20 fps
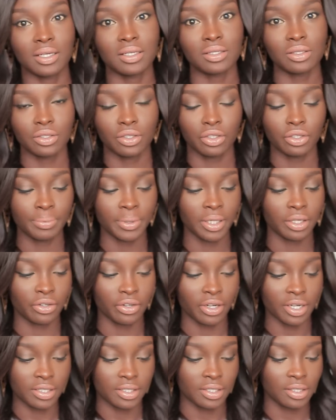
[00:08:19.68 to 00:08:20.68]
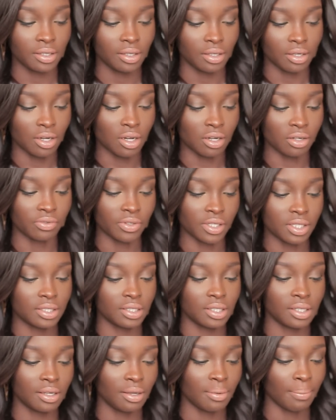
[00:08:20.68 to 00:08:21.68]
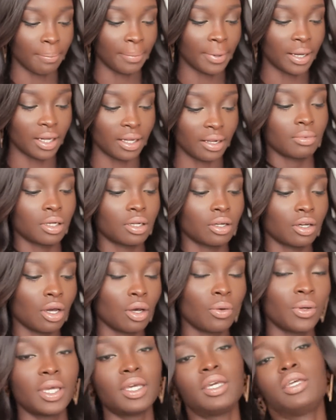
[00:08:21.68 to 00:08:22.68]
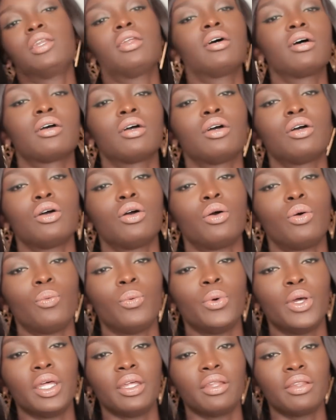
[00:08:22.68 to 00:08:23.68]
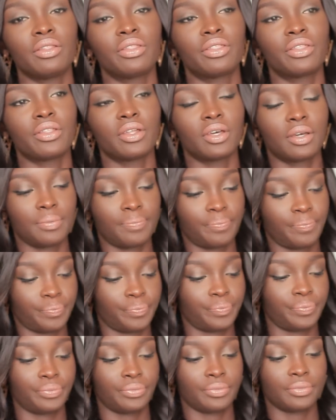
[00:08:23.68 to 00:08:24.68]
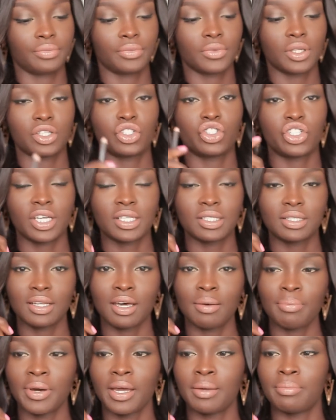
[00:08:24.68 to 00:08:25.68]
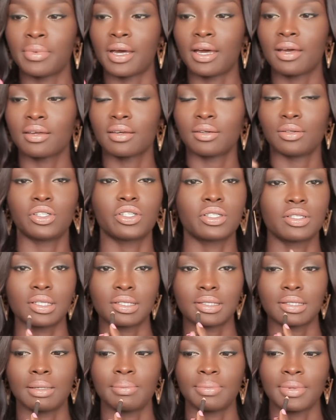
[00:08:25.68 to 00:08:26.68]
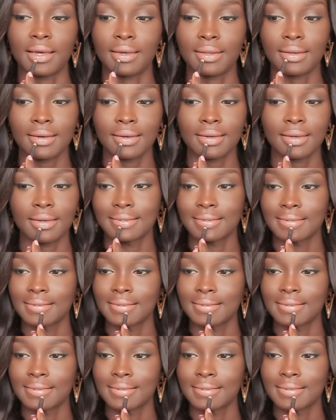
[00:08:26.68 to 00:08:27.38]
it does look a bit crazy obviously, but I'm going to go in with Chestnut by MAC, which is this lip liner.